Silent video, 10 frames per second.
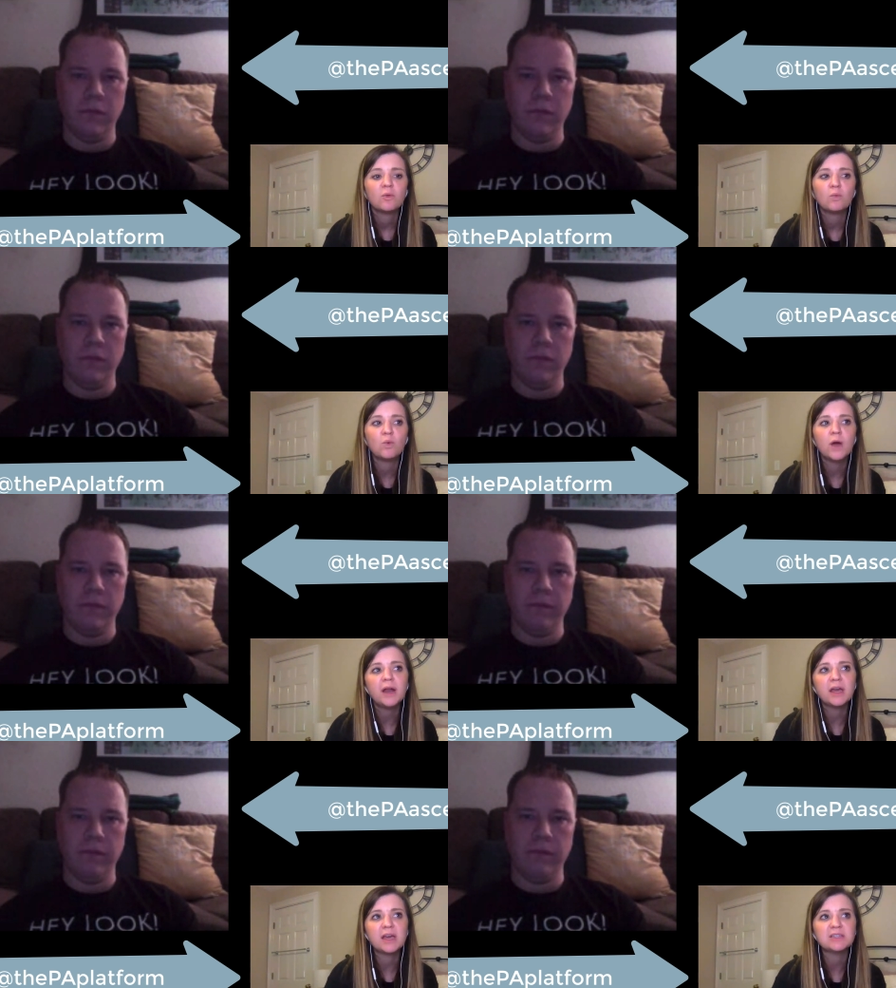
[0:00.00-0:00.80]

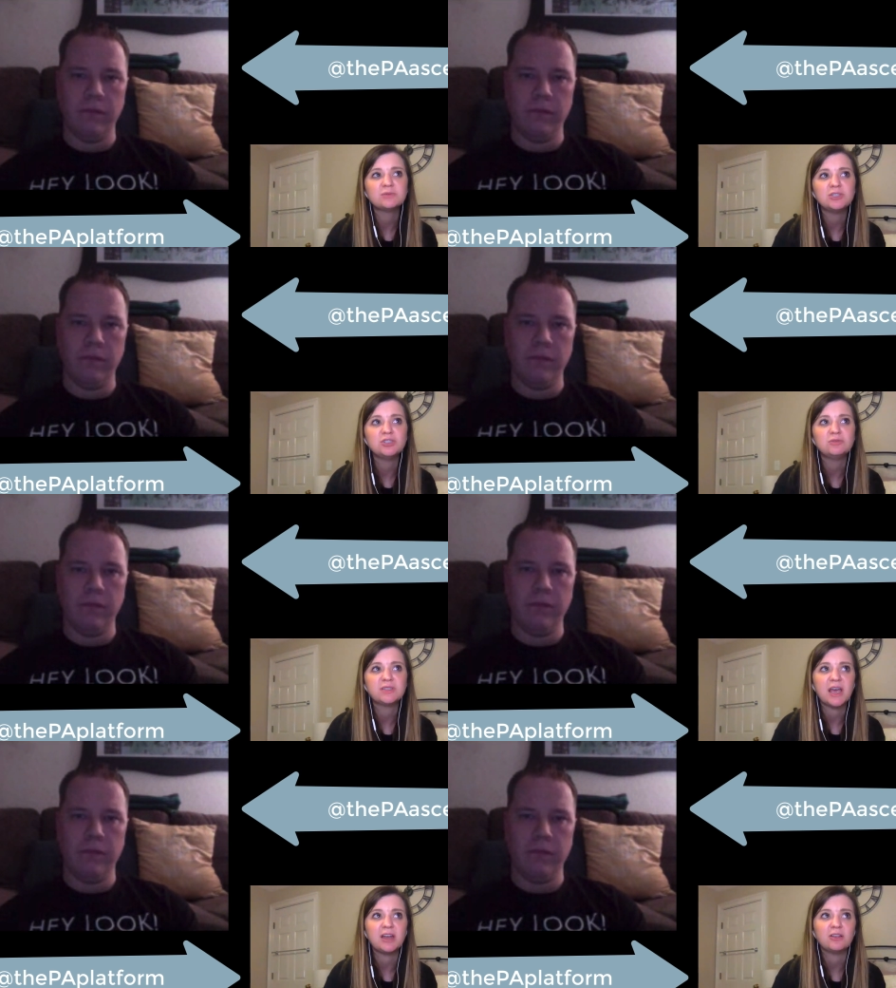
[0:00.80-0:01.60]
Speaker 1: What, I guess, would you
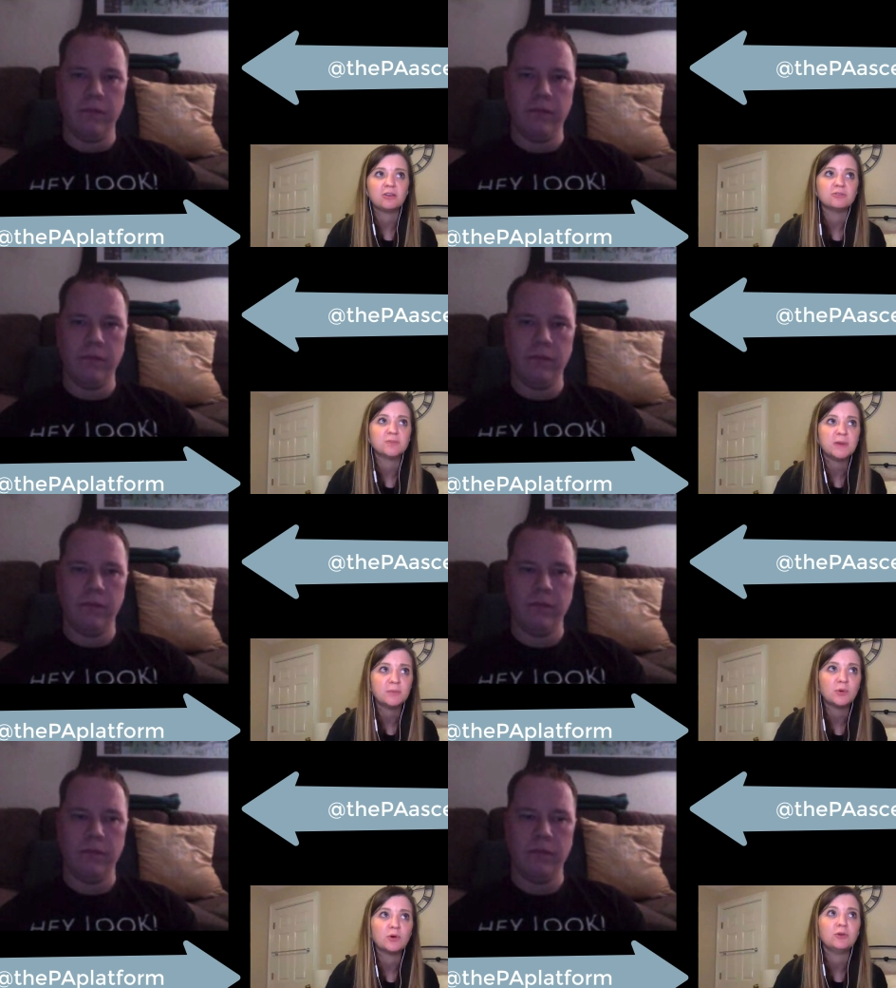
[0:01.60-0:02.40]
say to those
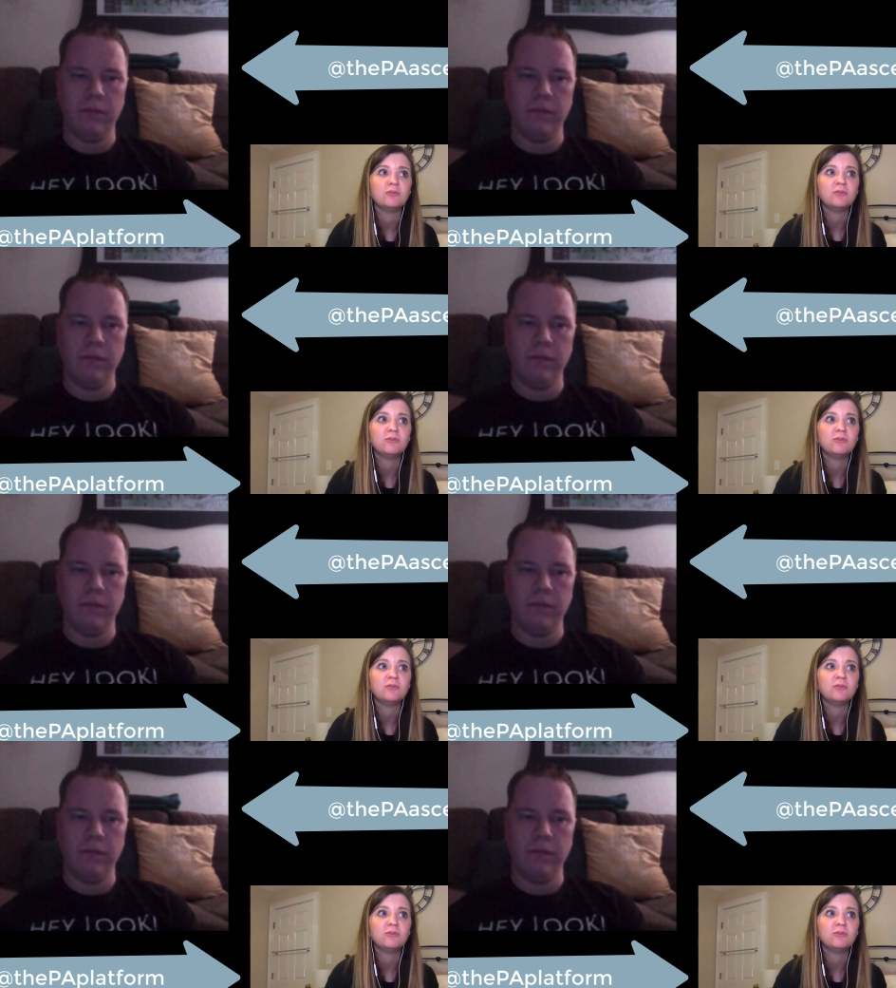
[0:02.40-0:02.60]
people who